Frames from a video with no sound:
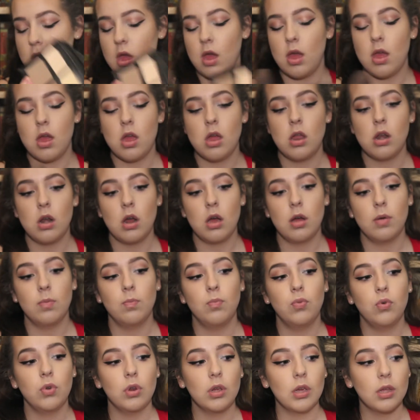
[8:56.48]
and I'm
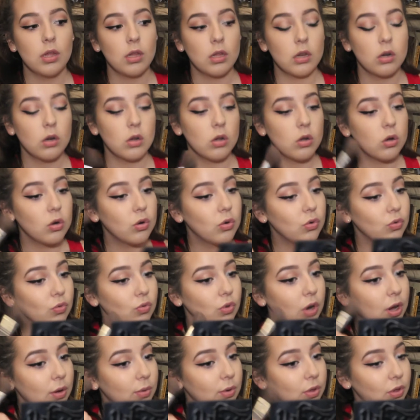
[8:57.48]
putting it
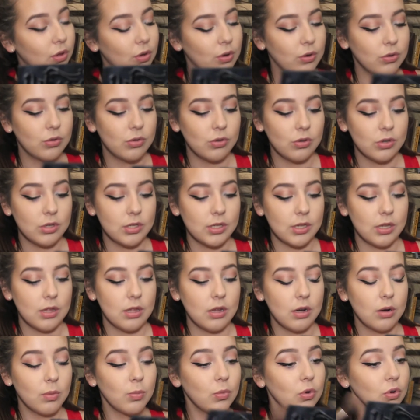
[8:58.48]
right where the contour is, and
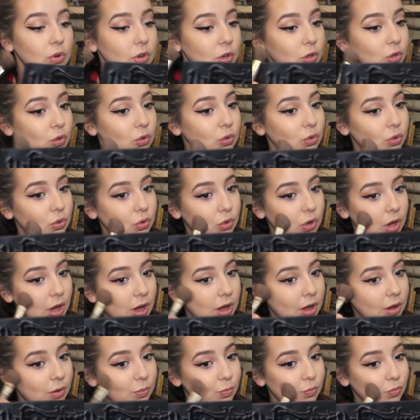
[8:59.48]
then I'm going to
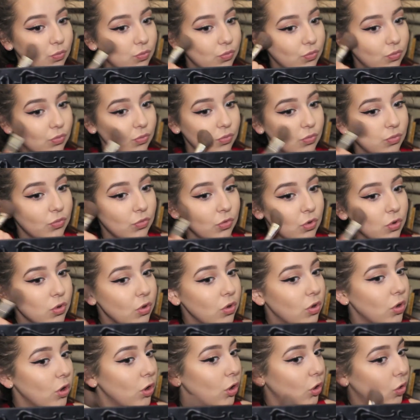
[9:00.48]

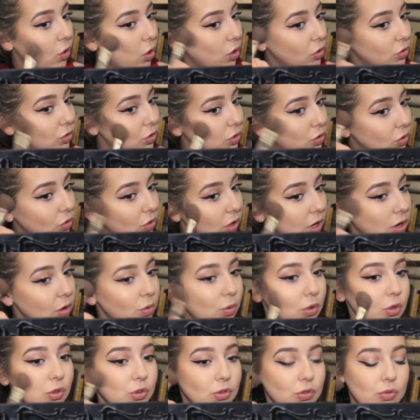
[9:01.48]
concentrate it with a